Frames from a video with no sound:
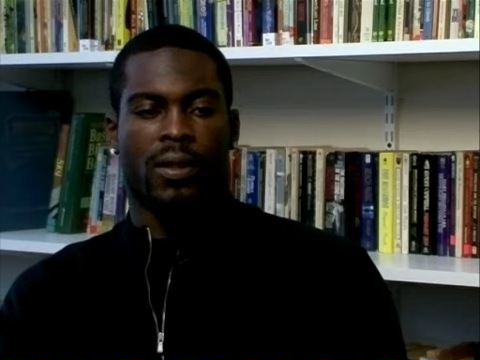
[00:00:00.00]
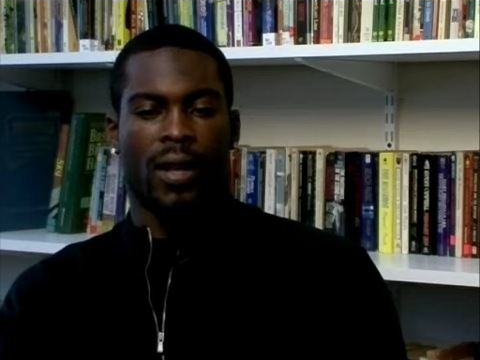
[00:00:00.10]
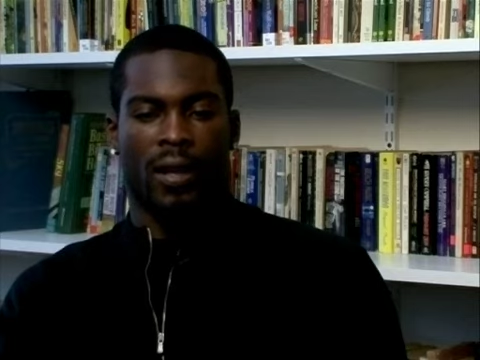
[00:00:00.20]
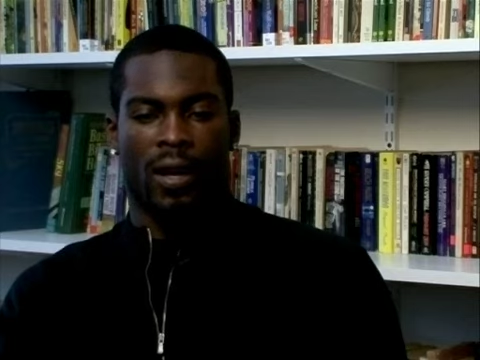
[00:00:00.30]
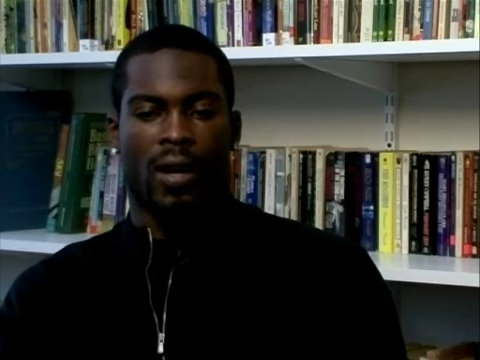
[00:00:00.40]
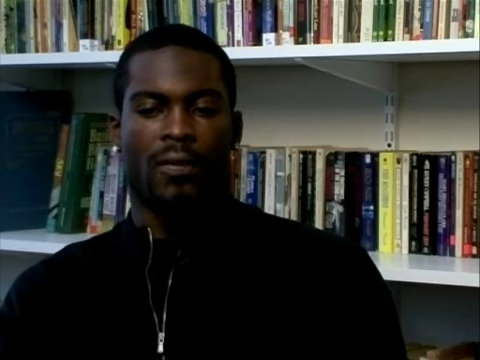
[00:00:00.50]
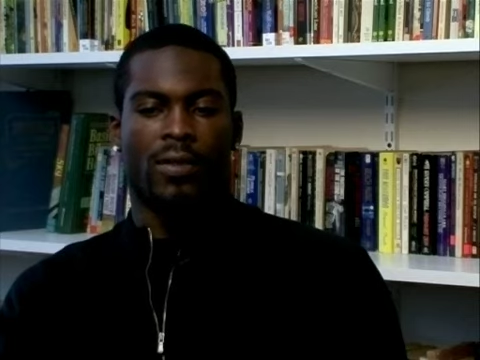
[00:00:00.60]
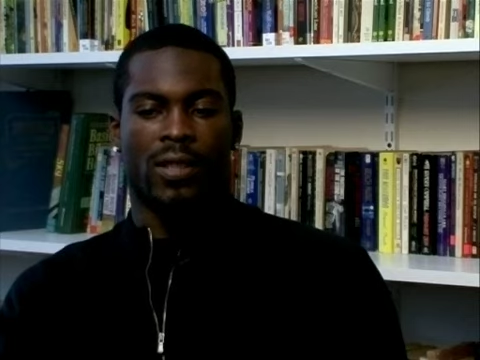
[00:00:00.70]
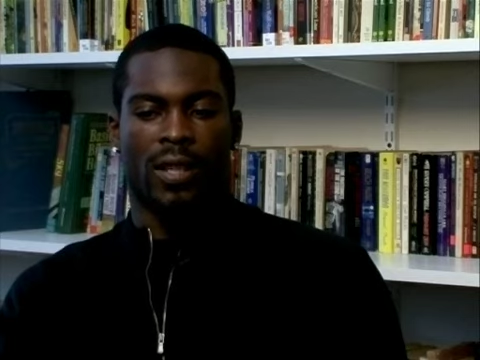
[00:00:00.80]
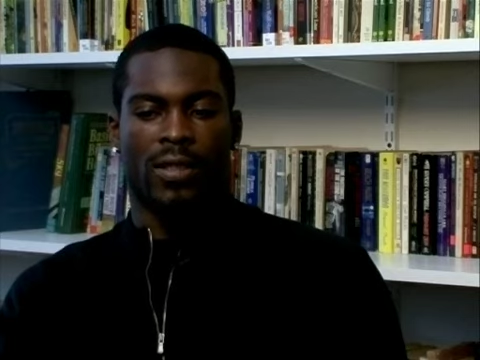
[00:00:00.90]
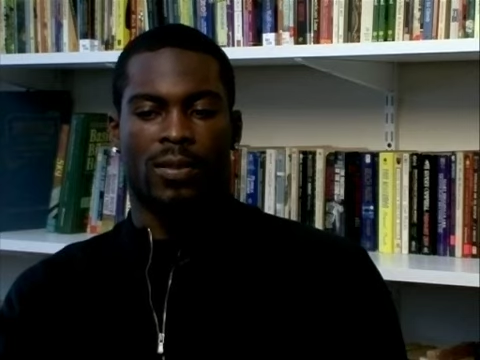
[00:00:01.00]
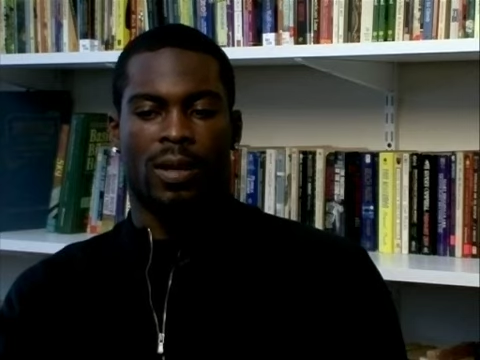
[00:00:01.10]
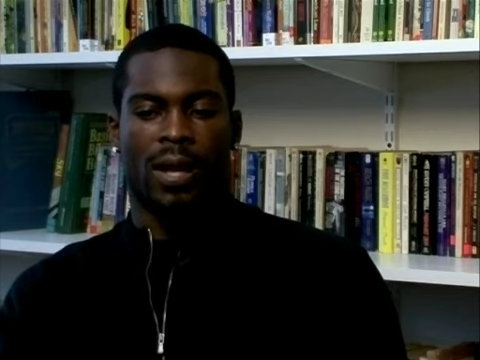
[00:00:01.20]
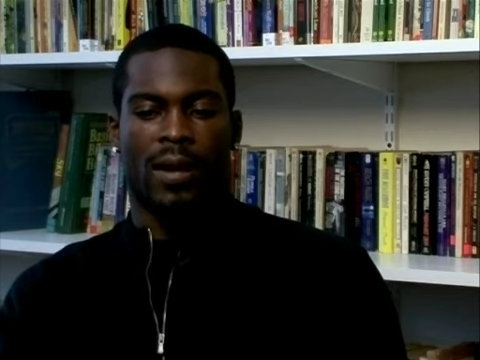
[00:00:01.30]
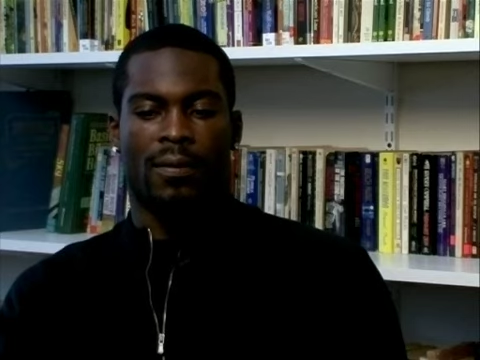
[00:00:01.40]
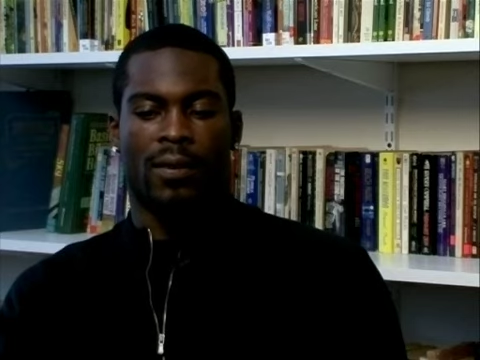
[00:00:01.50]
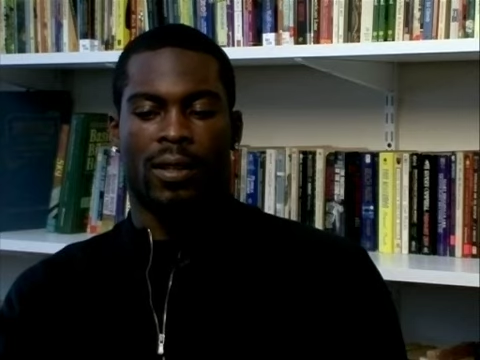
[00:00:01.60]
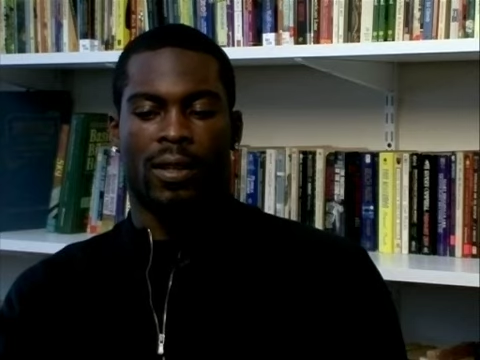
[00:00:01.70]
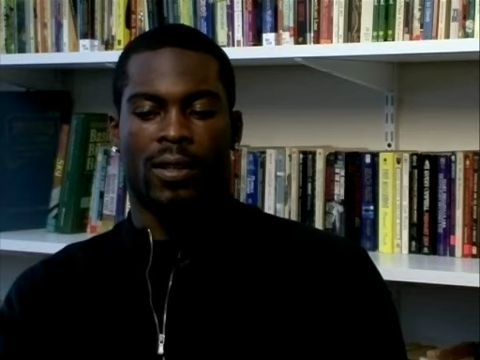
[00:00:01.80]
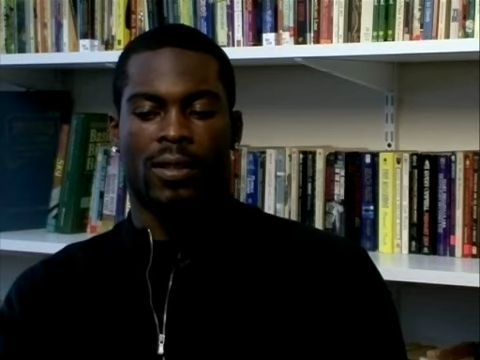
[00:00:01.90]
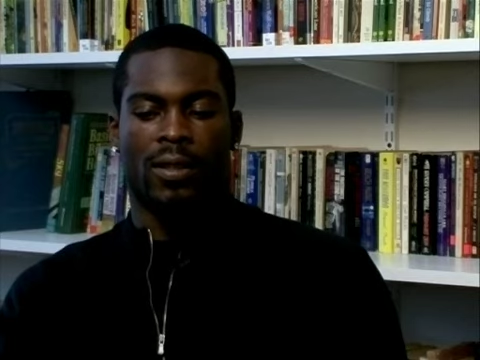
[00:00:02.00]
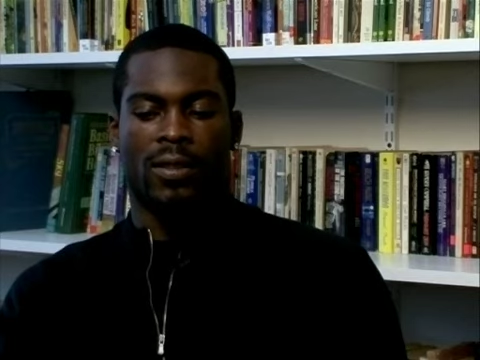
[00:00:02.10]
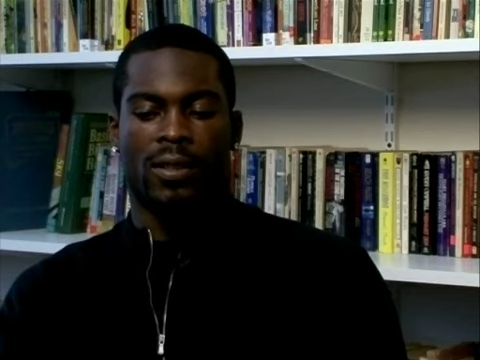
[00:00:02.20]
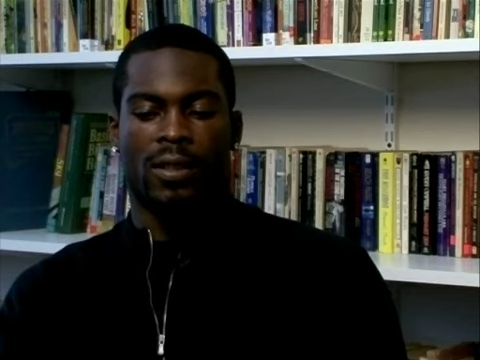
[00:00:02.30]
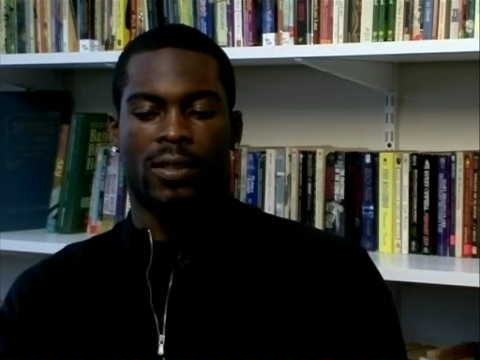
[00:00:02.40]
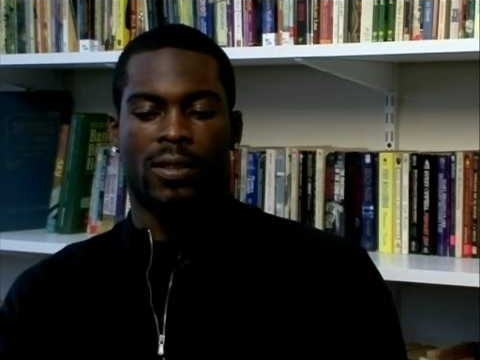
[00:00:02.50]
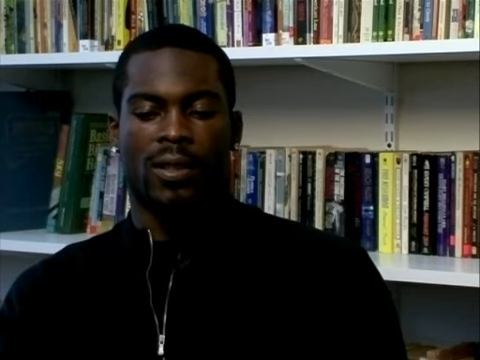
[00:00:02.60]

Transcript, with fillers: thank God for changing my life and and and, and,